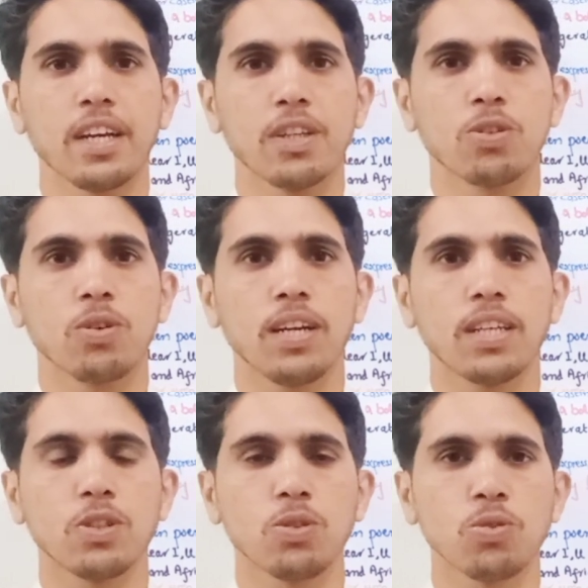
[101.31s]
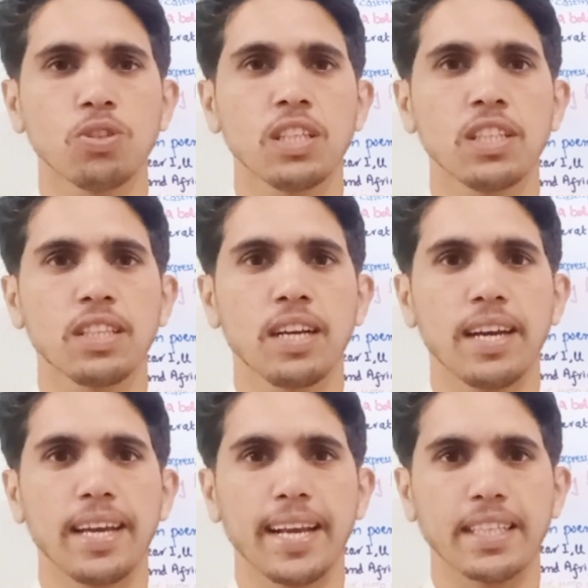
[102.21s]
So it uses
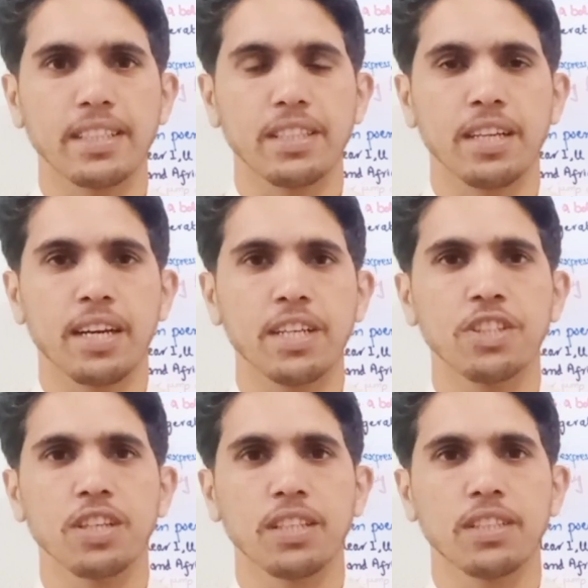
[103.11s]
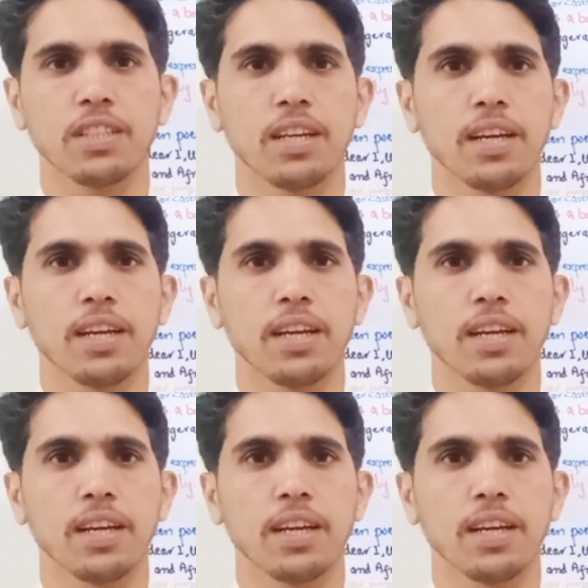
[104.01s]
the exaggerations.